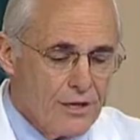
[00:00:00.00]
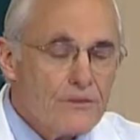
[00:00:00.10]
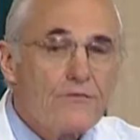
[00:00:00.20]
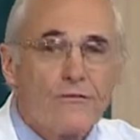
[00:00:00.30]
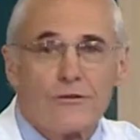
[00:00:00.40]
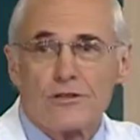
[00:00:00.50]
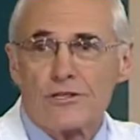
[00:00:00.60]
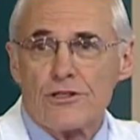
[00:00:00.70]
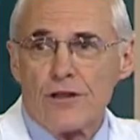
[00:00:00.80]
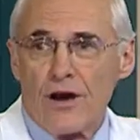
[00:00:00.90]

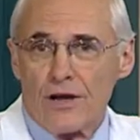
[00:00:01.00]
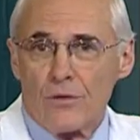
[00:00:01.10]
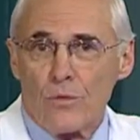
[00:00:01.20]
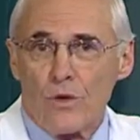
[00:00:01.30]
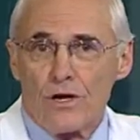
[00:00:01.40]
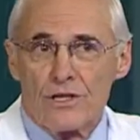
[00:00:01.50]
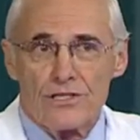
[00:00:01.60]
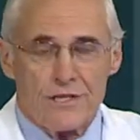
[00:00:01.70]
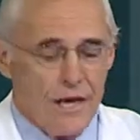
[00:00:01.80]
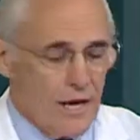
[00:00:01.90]
first thought
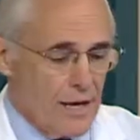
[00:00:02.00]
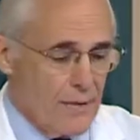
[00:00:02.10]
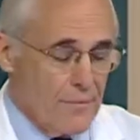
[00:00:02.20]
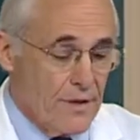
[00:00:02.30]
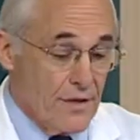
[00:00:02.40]
was the